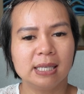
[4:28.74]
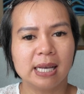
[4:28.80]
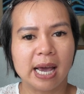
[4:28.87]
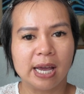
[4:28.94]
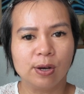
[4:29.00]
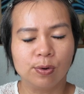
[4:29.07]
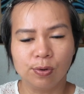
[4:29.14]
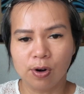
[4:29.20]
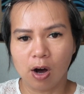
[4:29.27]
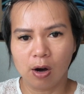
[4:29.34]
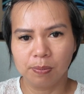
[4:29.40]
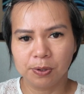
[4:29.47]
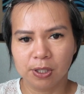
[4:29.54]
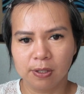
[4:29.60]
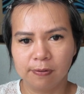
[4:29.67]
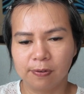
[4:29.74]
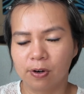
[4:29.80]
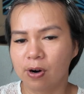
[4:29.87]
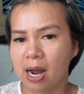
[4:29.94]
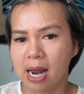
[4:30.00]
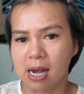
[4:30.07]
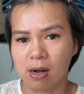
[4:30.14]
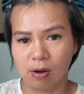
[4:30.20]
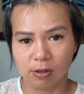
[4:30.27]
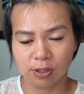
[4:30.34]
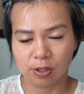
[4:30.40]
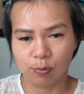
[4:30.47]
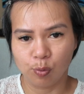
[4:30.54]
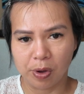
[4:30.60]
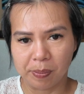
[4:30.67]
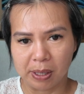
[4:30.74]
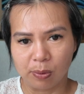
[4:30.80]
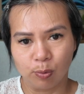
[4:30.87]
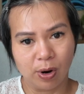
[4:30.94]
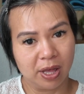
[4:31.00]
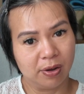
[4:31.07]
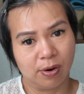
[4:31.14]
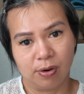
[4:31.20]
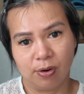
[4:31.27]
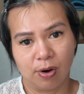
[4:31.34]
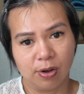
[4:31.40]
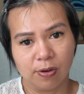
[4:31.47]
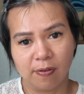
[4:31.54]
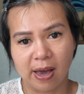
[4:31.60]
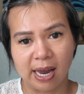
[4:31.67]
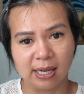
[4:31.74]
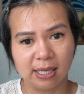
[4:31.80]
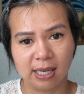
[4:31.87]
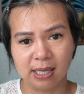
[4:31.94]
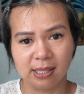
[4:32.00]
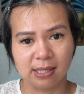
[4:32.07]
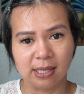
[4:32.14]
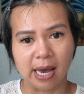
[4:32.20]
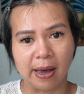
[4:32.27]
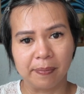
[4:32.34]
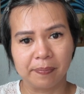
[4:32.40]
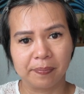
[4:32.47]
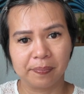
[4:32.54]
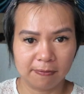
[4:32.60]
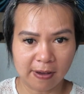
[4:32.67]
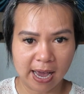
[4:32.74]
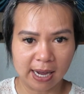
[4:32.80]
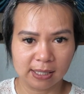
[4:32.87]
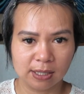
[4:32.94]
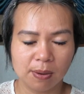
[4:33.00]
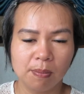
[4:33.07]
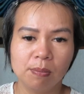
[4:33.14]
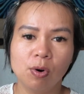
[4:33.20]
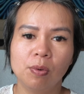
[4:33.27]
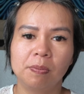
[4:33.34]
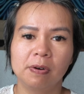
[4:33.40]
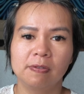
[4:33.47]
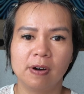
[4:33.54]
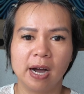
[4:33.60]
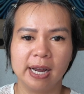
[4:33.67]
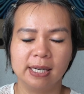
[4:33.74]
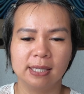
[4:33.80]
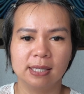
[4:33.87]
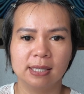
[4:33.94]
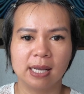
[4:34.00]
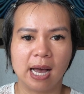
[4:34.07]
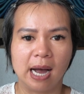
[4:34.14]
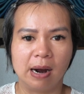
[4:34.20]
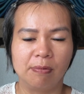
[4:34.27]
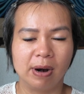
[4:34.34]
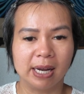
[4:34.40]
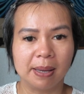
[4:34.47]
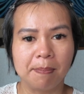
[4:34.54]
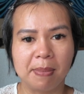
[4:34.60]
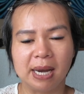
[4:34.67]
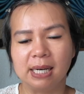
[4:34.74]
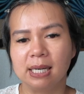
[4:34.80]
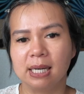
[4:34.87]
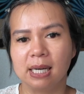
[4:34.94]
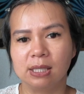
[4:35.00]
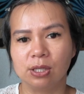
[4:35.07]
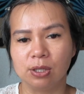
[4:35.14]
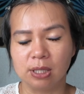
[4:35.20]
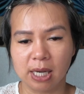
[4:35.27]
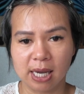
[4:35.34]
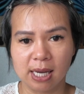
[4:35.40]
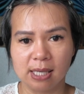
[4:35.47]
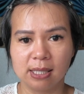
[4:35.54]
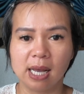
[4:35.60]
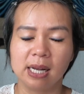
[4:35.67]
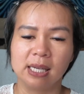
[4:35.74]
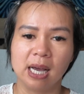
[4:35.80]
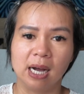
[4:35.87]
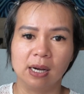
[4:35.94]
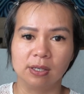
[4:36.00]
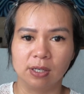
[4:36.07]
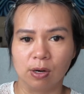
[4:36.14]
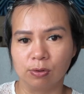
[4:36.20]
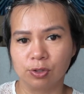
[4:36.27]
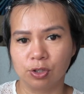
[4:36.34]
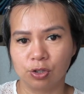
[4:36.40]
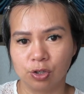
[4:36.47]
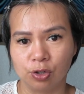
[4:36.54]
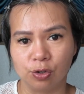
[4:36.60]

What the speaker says: is a good option for a lot of women, whether or not you've had kids yet. In fact, more providers are recommending it to teens and young adults